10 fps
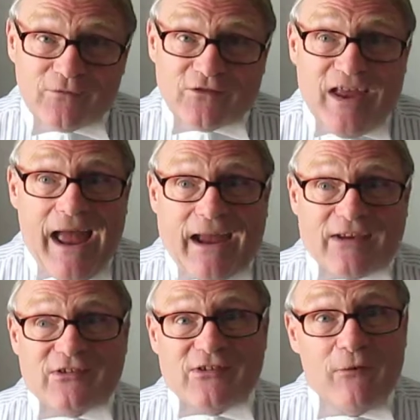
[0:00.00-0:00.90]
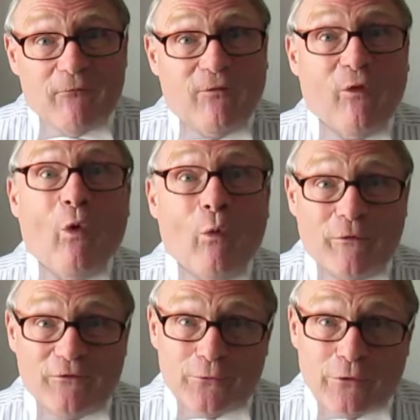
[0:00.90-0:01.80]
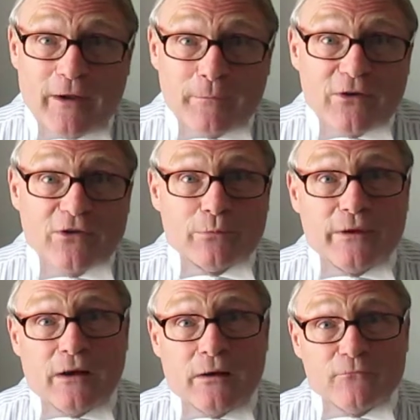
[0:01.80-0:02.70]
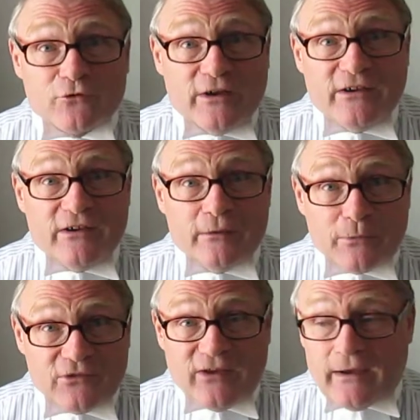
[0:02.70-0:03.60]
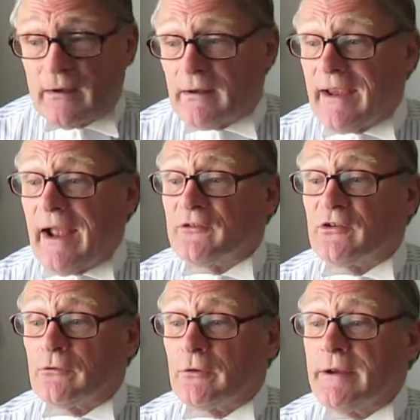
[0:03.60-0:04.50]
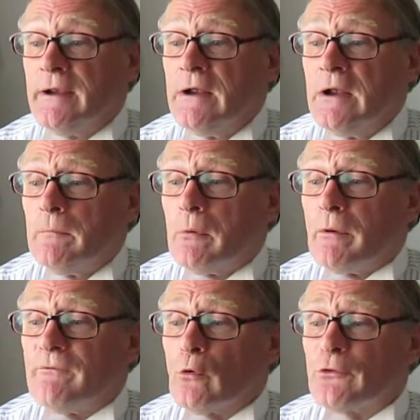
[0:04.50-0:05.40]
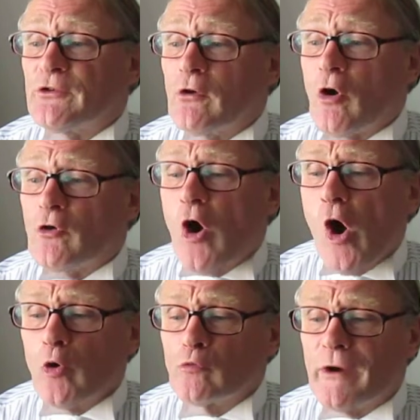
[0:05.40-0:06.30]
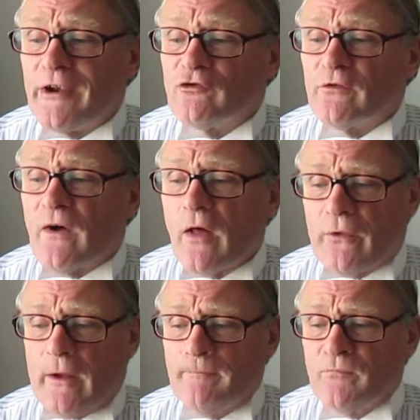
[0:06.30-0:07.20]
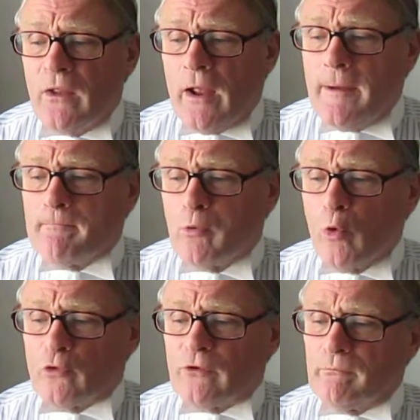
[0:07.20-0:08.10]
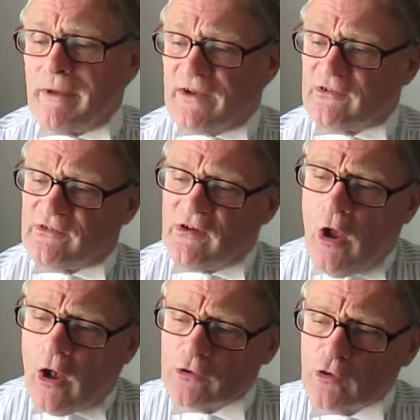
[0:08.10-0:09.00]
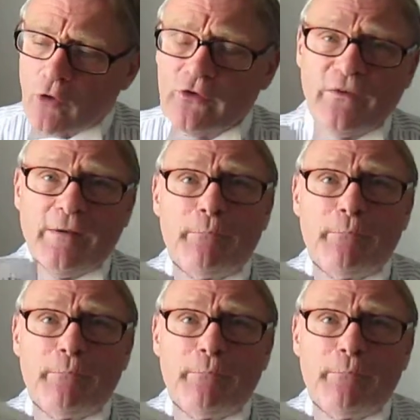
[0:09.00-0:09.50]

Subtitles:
tax form, if you like, because we are treated in a particular category. But we've also got a whole range of other important matters, a lot of it